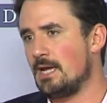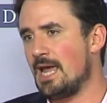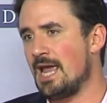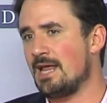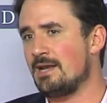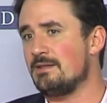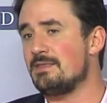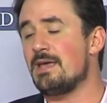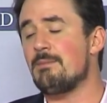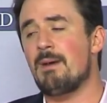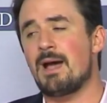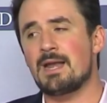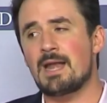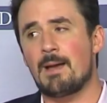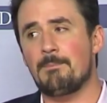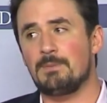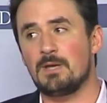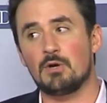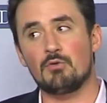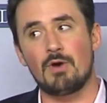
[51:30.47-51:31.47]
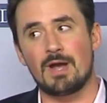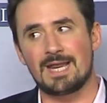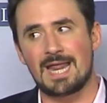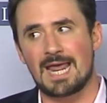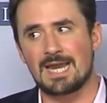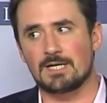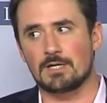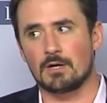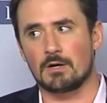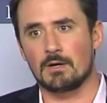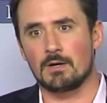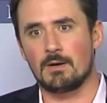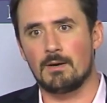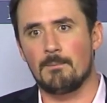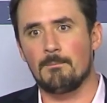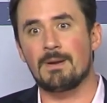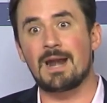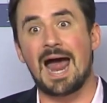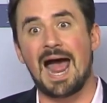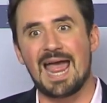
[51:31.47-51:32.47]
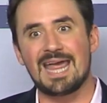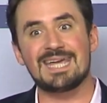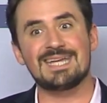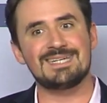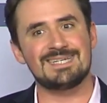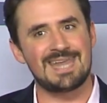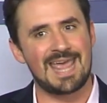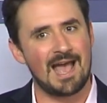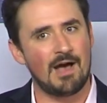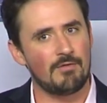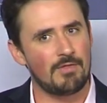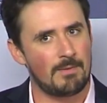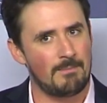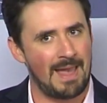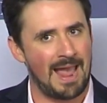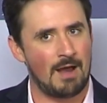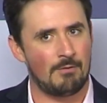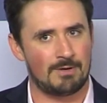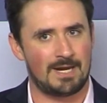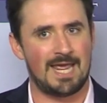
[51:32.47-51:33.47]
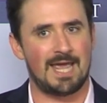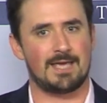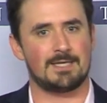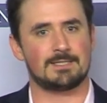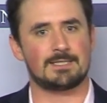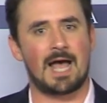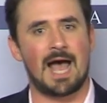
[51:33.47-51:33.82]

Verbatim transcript: And they might not be a great editor, but I can tell them how it is.